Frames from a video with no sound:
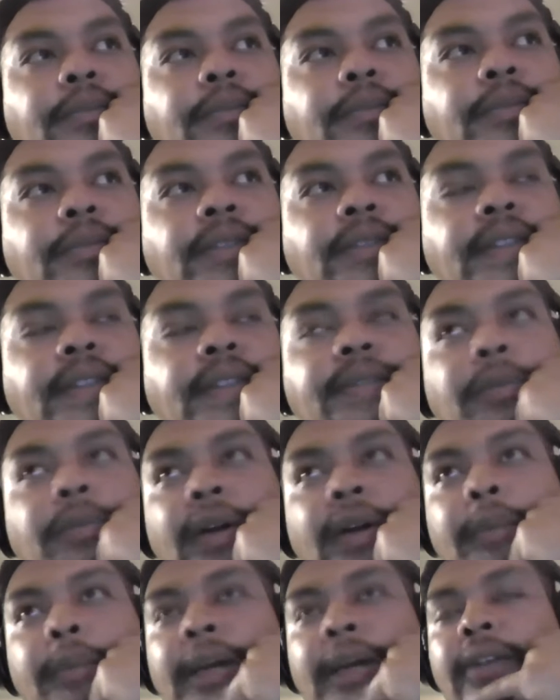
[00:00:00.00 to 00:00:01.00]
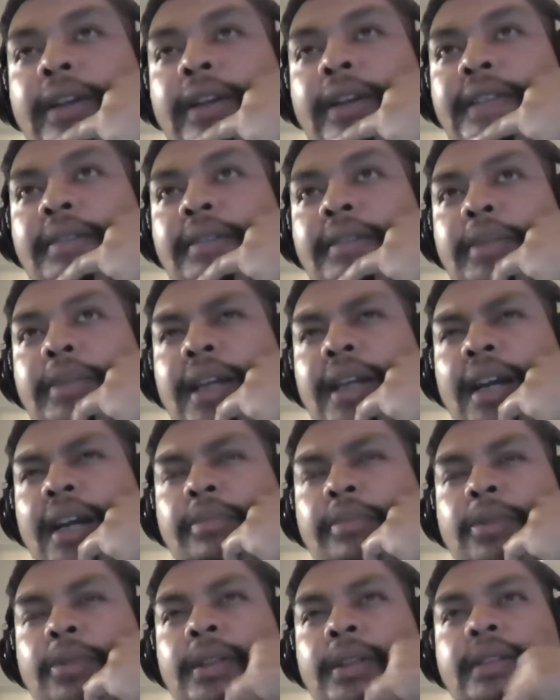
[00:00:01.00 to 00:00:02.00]
since my background is a bit
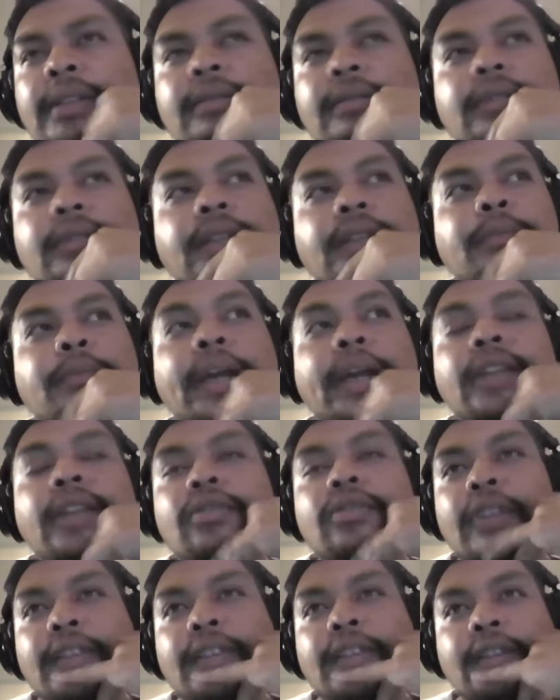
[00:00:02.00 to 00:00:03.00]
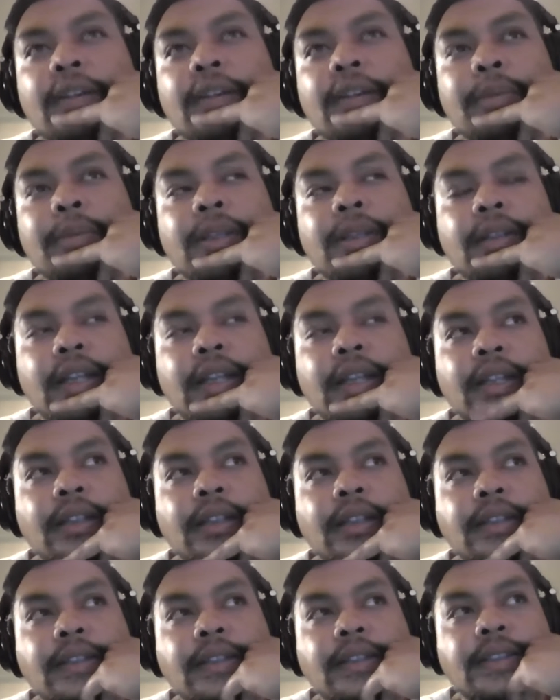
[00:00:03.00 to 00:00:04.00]
hybrid and my interests are a bit like
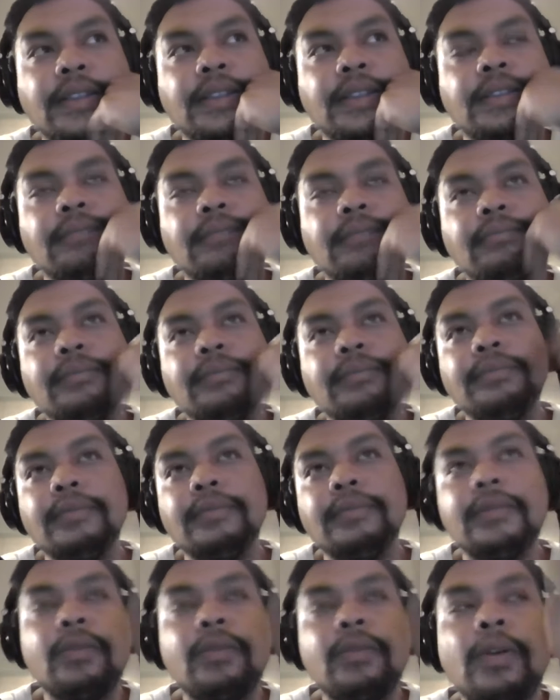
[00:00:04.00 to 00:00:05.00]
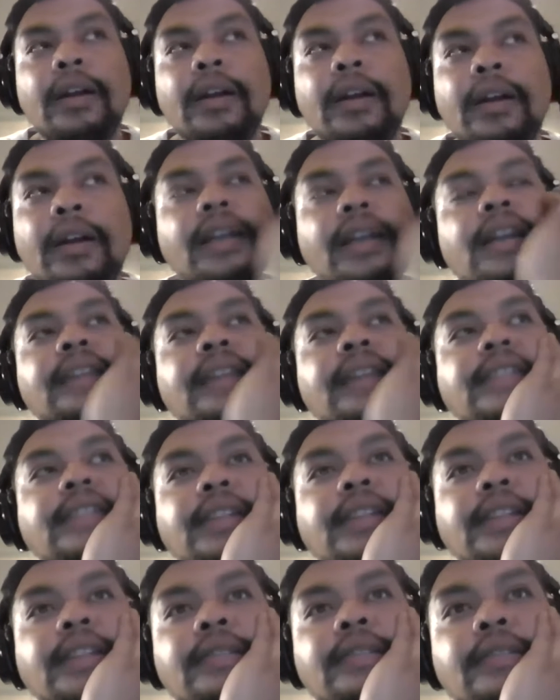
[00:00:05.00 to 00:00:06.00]
quite
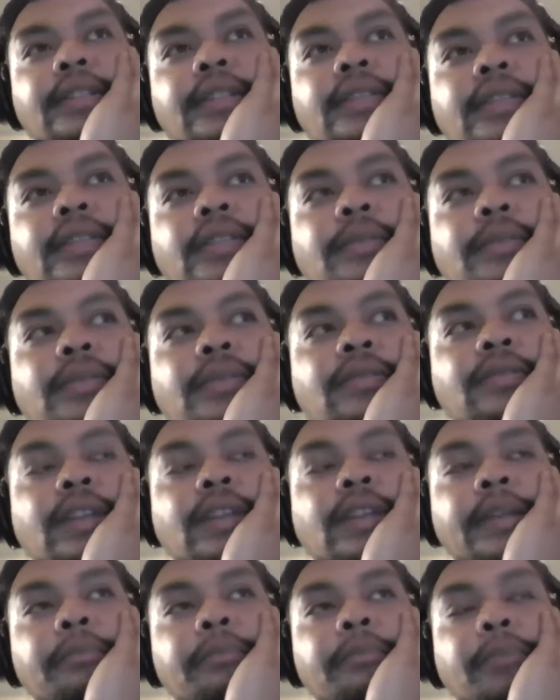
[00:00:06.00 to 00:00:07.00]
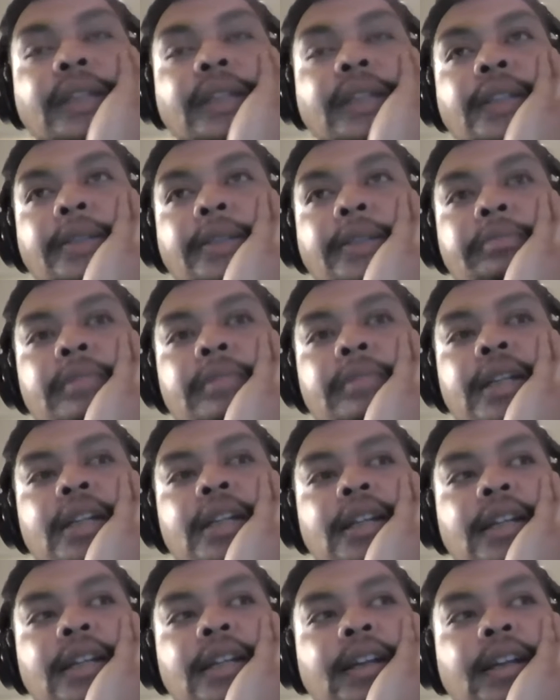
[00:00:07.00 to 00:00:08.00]
eclectic in terms of like medium,
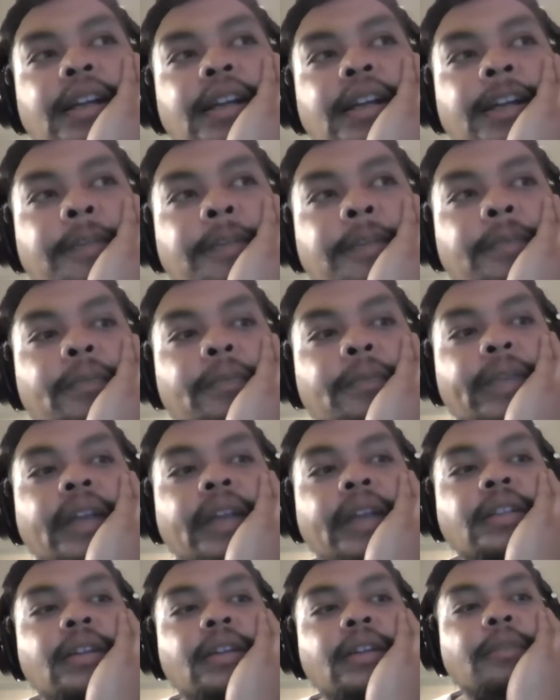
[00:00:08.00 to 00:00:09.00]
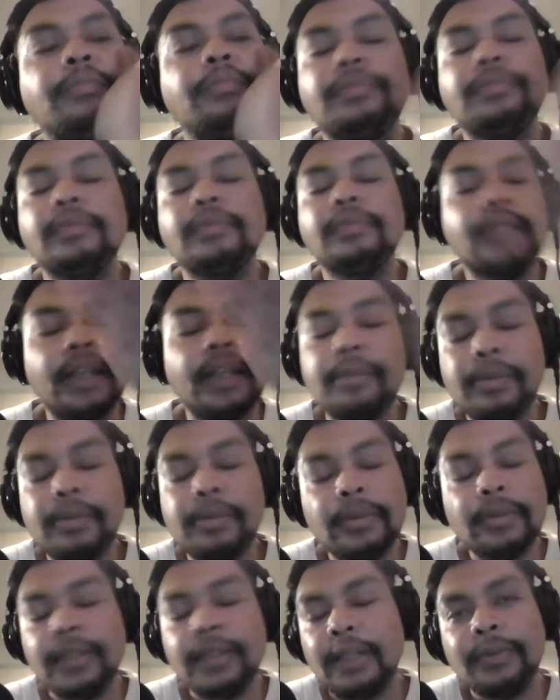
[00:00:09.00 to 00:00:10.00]
I ended up telling
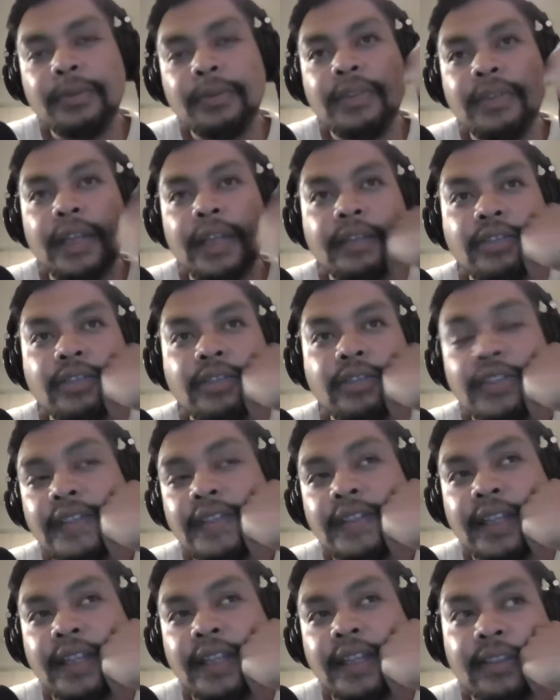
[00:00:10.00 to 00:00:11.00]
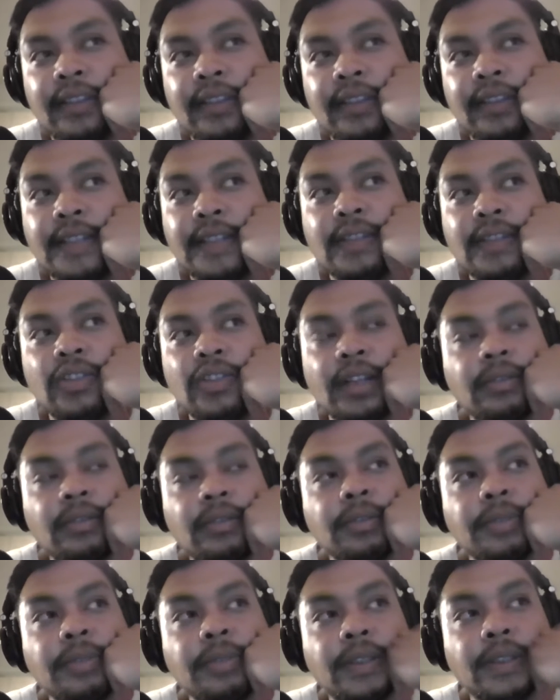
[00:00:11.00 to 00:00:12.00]
people that I was like just designing things in
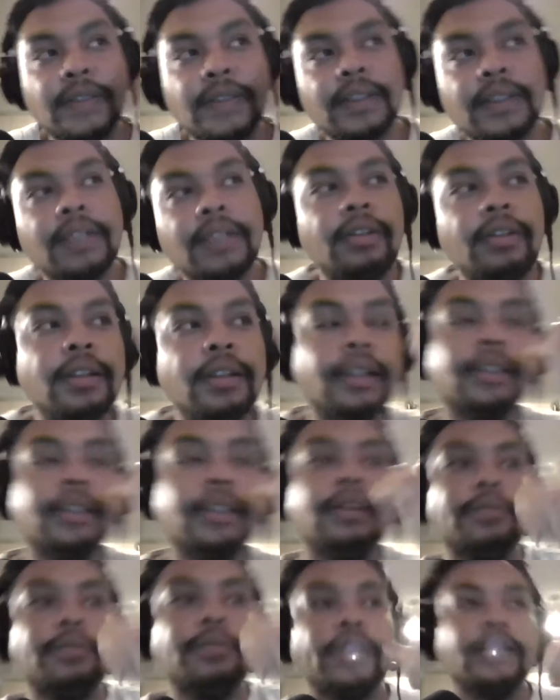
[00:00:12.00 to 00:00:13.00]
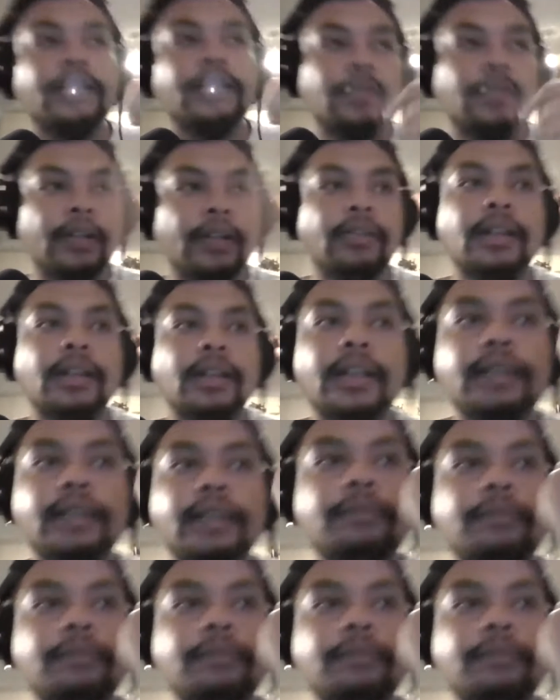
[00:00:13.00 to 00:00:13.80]
general because I quite like objects, or I quite like